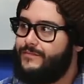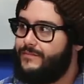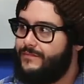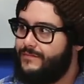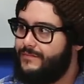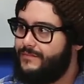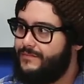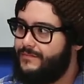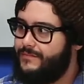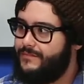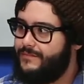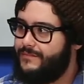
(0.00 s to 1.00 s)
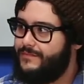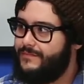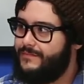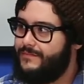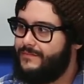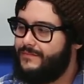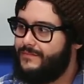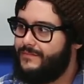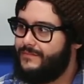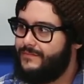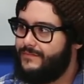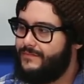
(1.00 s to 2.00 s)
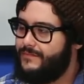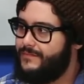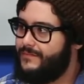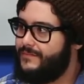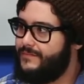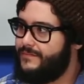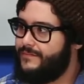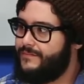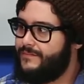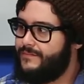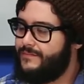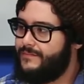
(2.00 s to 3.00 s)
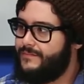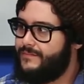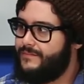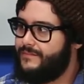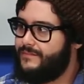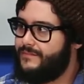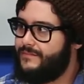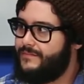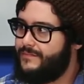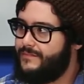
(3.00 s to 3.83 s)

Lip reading: The person shown says nothing.